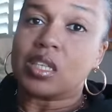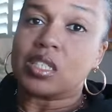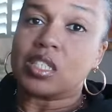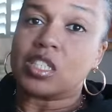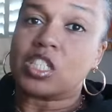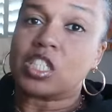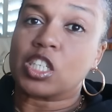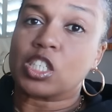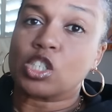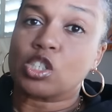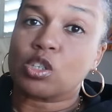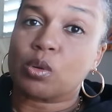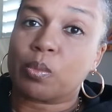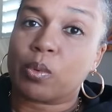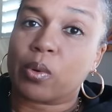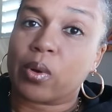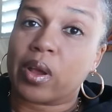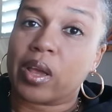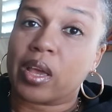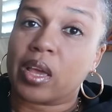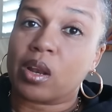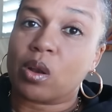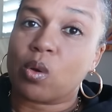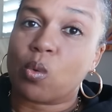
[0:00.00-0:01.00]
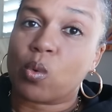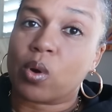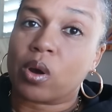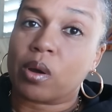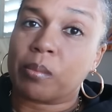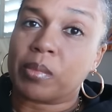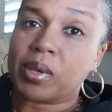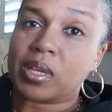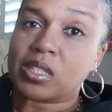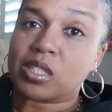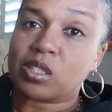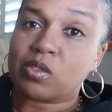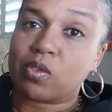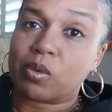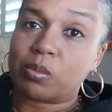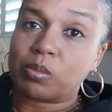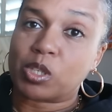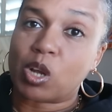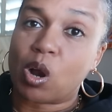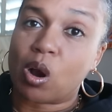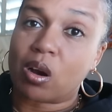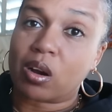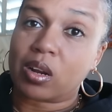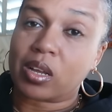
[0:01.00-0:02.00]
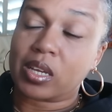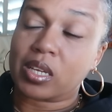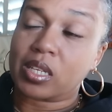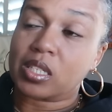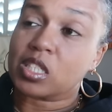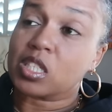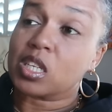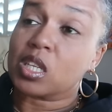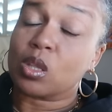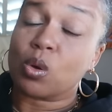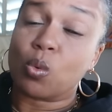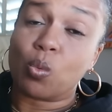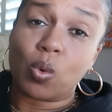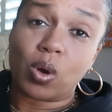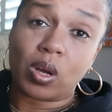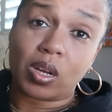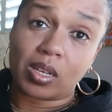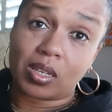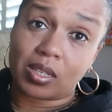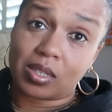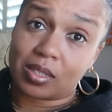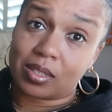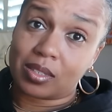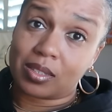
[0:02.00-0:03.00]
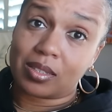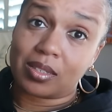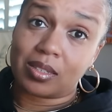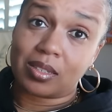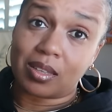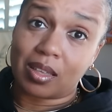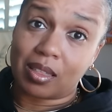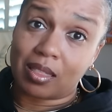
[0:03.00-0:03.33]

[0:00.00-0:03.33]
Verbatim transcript: gingerbread ornaments from Target to the ones